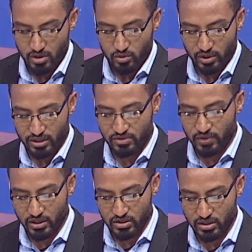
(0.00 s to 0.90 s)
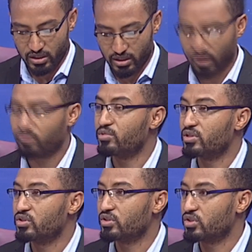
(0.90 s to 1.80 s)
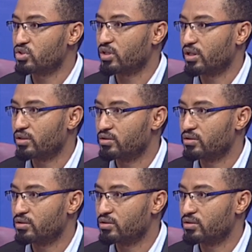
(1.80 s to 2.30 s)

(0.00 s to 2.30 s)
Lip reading: Well, let's first see government's concern.